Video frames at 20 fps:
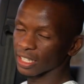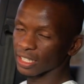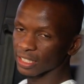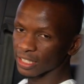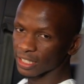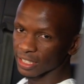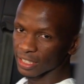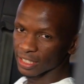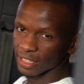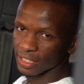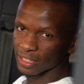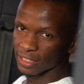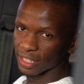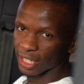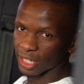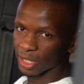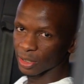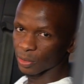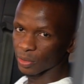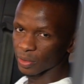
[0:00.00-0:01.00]
any
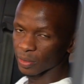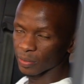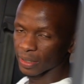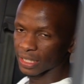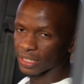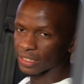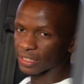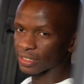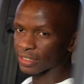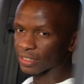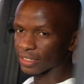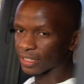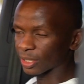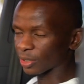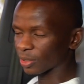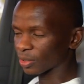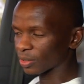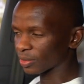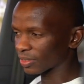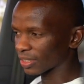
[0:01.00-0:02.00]
steering wheel buttons and
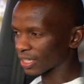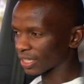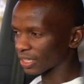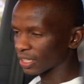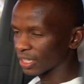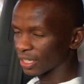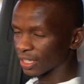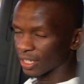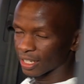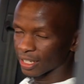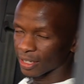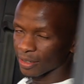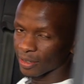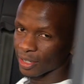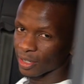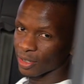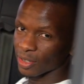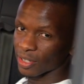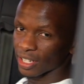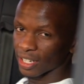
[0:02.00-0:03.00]
all of that.
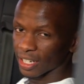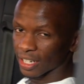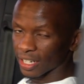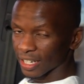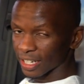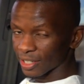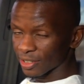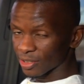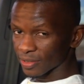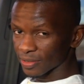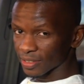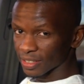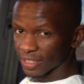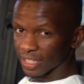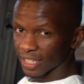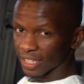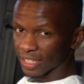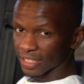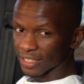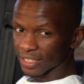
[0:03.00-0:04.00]
But look, I drove this
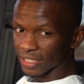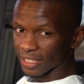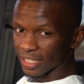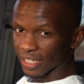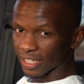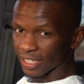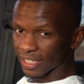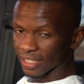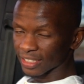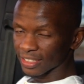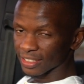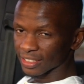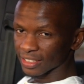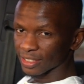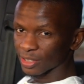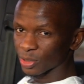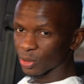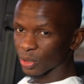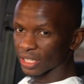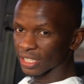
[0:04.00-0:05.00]
car recently and
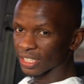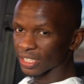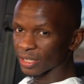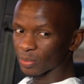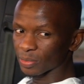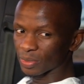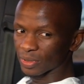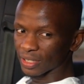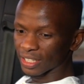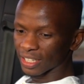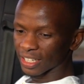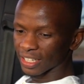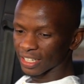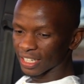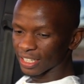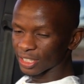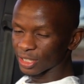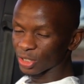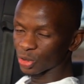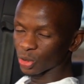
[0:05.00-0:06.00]
it's quite nippy.
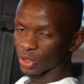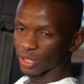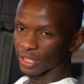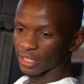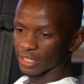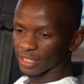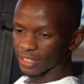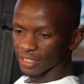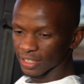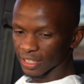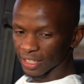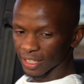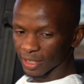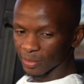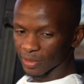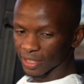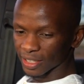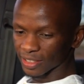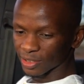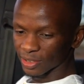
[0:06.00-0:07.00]
I enjoyed it,
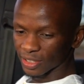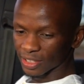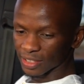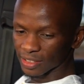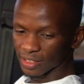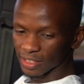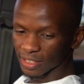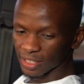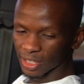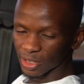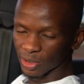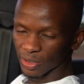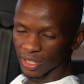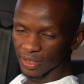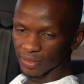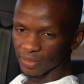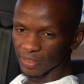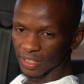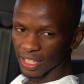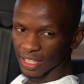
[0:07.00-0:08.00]
but as you can see, you
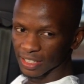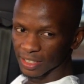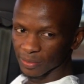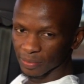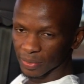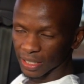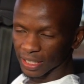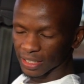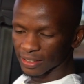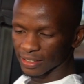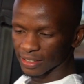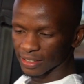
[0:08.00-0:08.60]
have nice bucket